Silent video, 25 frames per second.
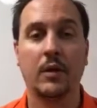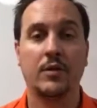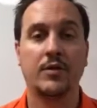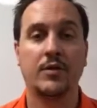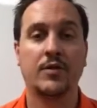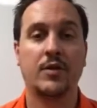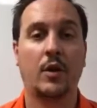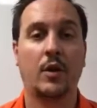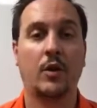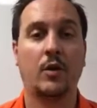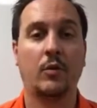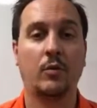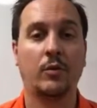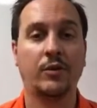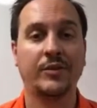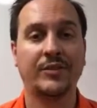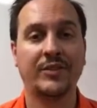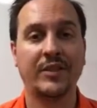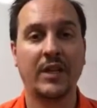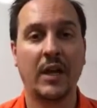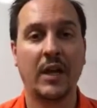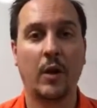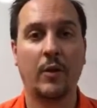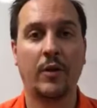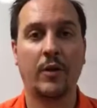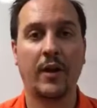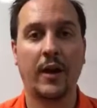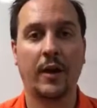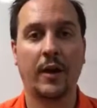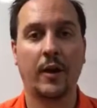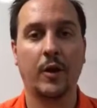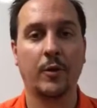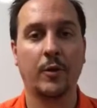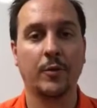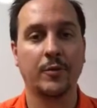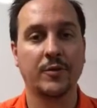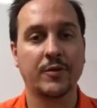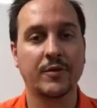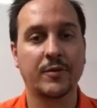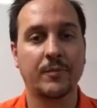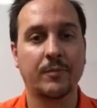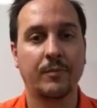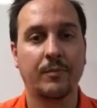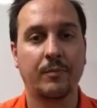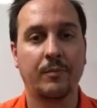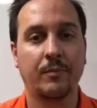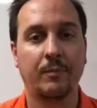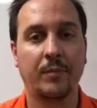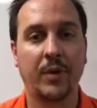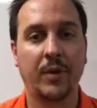So we'll see how that goes.
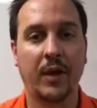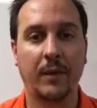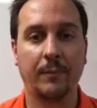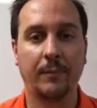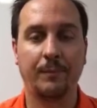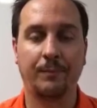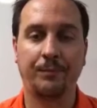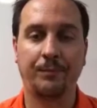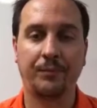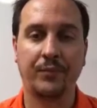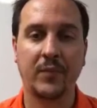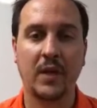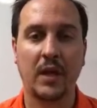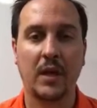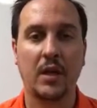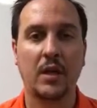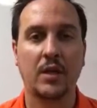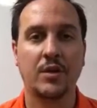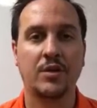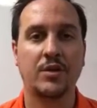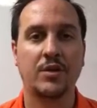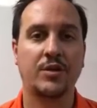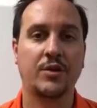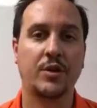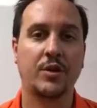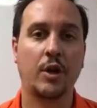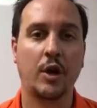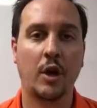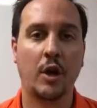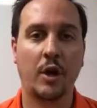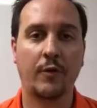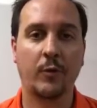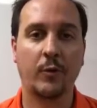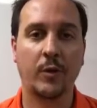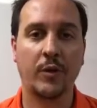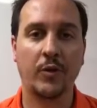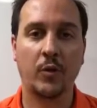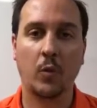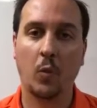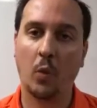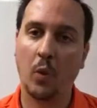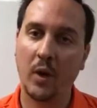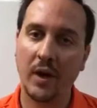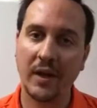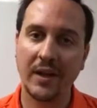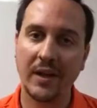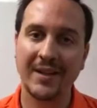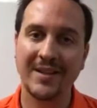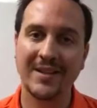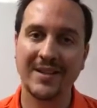But to start off with,
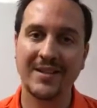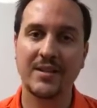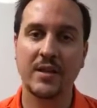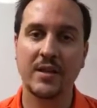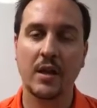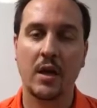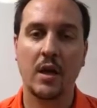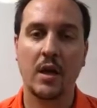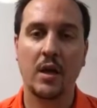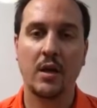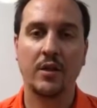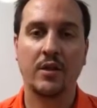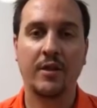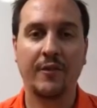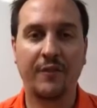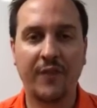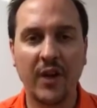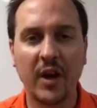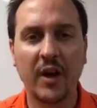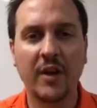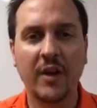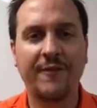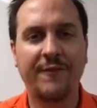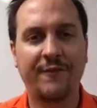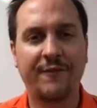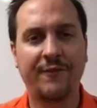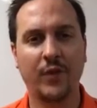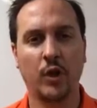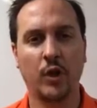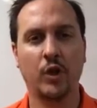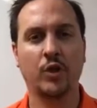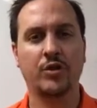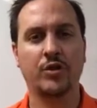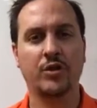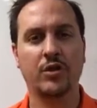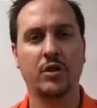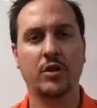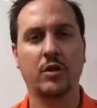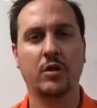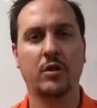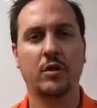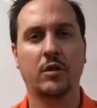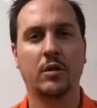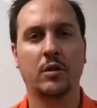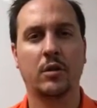what is the very first